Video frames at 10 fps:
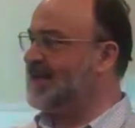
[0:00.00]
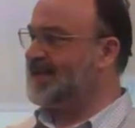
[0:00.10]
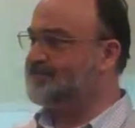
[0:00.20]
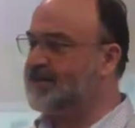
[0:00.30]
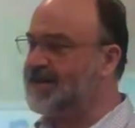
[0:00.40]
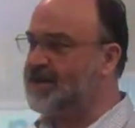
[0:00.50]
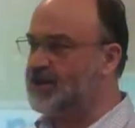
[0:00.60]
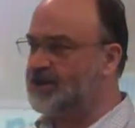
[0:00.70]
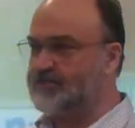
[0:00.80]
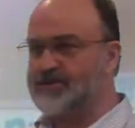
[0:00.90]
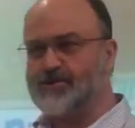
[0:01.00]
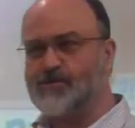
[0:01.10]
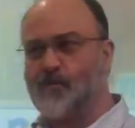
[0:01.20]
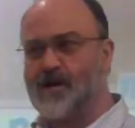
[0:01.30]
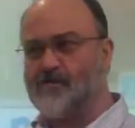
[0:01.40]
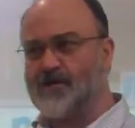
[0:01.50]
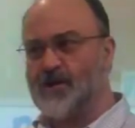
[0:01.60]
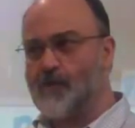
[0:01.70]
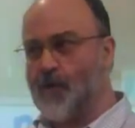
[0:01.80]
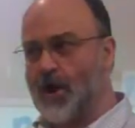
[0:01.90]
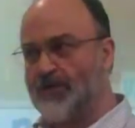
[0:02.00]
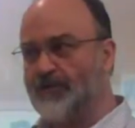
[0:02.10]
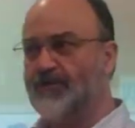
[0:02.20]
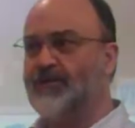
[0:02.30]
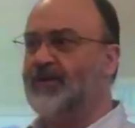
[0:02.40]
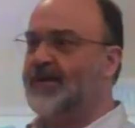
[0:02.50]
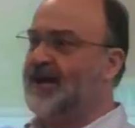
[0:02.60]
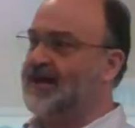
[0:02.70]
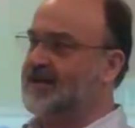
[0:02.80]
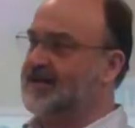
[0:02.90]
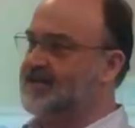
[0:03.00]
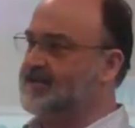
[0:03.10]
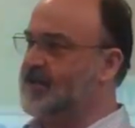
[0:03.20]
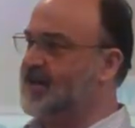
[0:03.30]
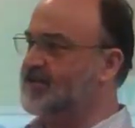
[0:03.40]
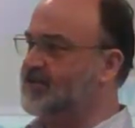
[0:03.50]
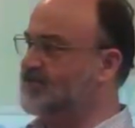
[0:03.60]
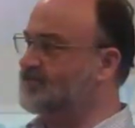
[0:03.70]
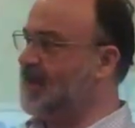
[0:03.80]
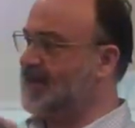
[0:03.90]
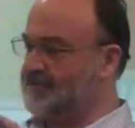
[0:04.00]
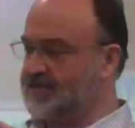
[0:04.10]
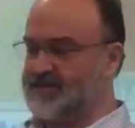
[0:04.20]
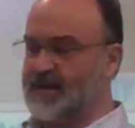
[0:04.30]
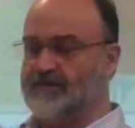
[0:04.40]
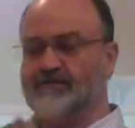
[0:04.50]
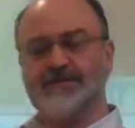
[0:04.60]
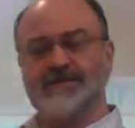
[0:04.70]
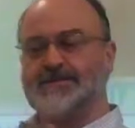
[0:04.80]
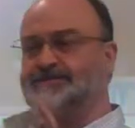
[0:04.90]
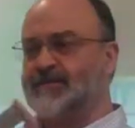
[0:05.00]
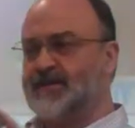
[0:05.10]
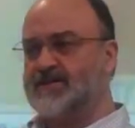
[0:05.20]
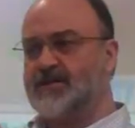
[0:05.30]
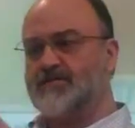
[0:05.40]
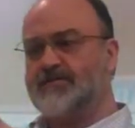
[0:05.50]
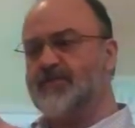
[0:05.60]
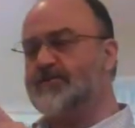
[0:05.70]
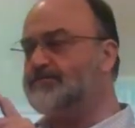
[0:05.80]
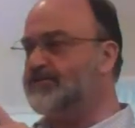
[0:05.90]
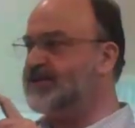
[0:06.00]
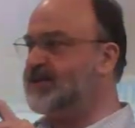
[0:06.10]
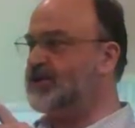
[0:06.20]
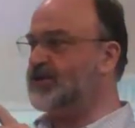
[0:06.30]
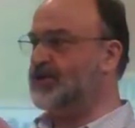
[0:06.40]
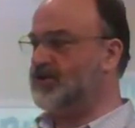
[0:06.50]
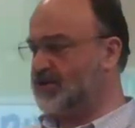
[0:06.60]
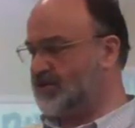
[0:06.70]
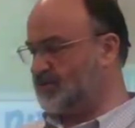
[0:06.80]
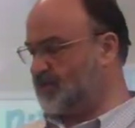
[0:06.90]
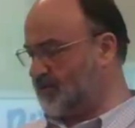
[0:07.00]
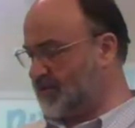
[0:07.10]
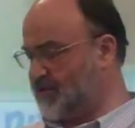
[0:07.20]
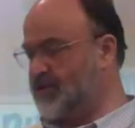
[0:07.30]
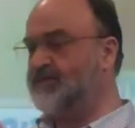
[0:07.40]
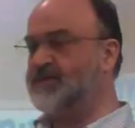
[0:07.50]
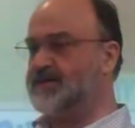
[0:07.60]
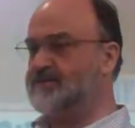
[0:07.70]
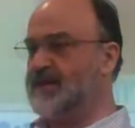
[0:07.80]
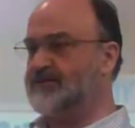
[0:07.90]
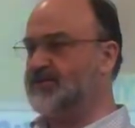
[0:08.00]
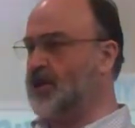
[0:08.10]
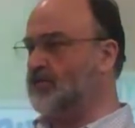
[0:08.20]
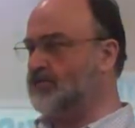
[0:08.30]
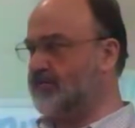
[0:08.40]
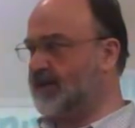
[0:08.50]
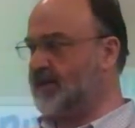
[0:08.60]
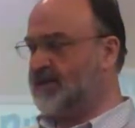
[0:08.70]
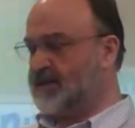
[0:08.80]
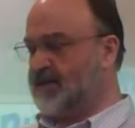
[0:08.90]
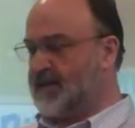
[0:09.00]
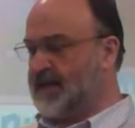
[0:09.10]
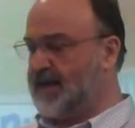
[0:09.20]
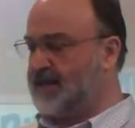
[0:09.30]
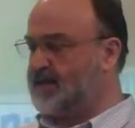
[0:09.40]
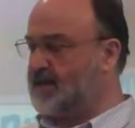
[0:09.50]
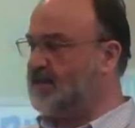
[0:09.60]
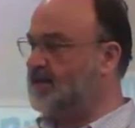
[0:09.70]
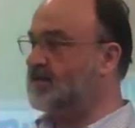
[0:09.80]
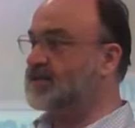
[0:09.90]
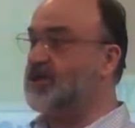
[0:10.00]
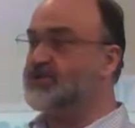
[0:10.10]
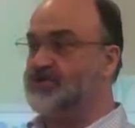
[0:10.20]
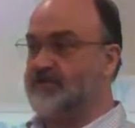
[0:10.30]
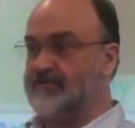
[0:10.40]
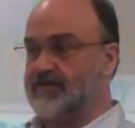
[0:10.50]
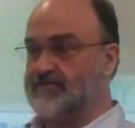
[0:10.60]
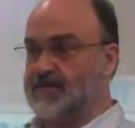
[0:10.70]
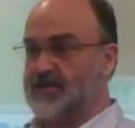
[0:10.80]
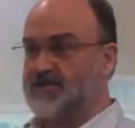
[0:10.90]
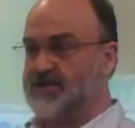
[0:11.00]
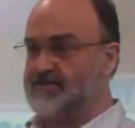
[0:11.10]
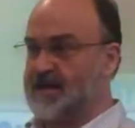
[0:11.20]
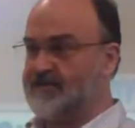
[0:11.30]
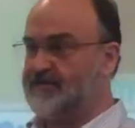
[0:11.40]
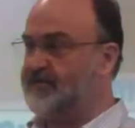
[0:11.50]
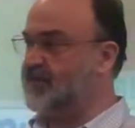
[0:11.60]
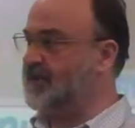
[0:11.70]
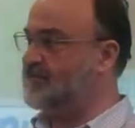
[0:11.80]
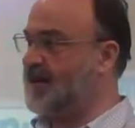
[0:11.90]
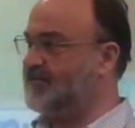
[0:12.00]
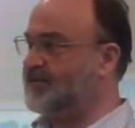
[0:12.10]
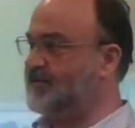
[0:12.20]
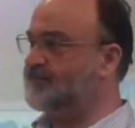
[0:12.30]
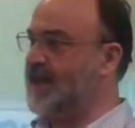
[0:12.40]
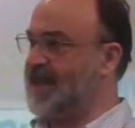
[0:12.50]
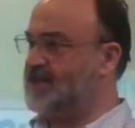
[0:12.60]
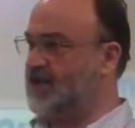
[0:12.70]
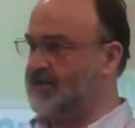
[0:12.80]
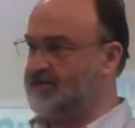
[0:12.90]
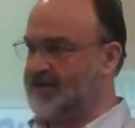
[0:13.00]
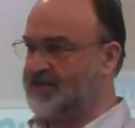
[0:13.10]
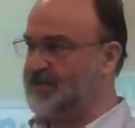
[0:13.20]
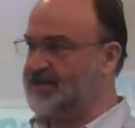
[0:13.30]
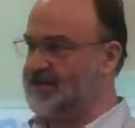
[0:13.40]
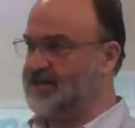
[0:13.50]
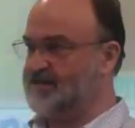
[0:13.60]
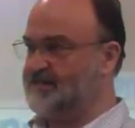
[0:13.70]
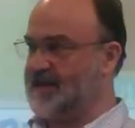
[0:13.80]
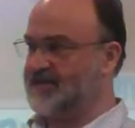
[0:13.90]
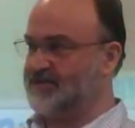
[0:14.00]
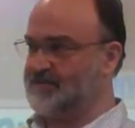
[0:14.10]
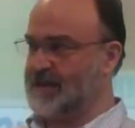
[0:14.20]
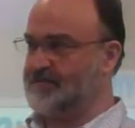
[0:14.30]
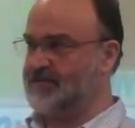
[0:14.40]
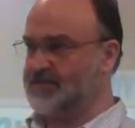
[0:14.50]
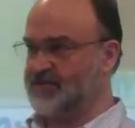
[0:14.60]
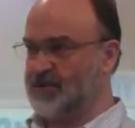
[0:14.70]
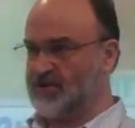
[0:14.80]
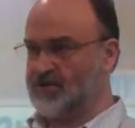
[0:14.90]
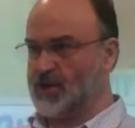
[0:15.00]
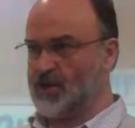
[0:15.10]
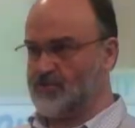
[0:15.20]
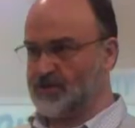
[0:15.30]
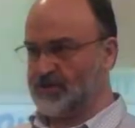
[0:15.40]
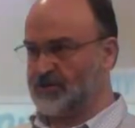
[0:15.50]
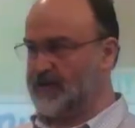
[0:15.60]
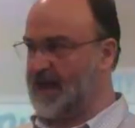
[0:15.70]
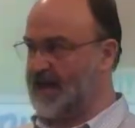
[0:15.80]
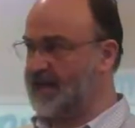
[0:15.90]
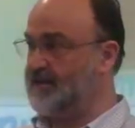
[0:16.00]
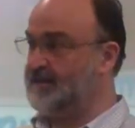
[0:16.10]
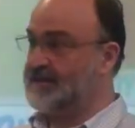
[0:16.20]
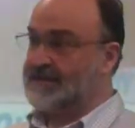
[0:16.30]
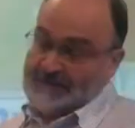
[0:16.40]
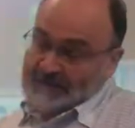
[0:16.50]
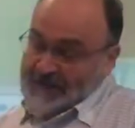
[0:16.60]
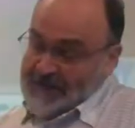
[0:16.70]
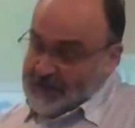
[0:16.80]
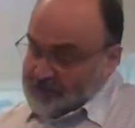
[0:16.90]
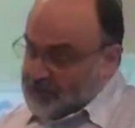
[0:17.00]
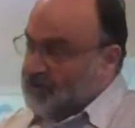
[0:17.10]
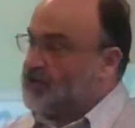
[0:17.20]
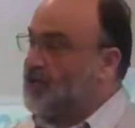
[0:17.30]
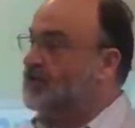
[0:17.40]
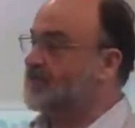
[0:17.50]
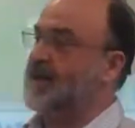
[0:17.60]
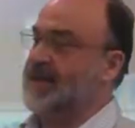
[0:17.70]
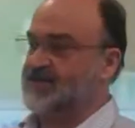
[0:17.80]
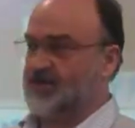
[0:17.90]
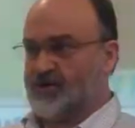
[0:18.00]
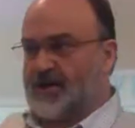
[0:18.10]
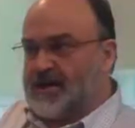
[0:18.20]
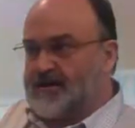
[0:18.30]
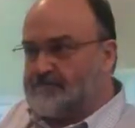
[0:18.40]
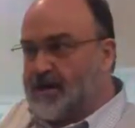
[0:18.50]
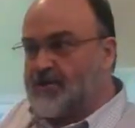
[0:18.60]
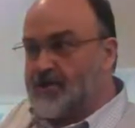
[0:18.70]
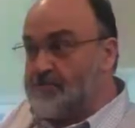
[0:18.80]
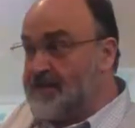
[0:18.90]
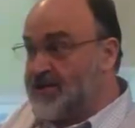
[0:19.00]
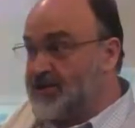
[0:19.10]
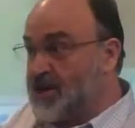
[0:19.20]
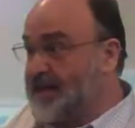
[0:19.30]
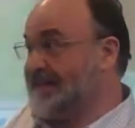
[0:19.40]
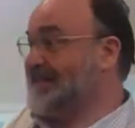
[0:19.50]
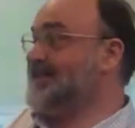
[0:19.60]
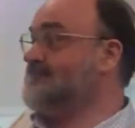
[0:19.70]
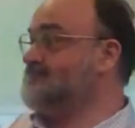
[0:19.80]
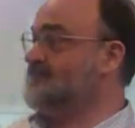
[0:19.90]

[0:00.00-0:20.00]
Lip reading: he's pretty good, but it's not quite what I want. I'd like to be able to just make it myself. And so we've got pretty good at doing surface mount soldering in a little toaster oven. They cost about £15 from Netto and about £29 from Amazon.co.uk. You put solder paste on, like micro miniature icing,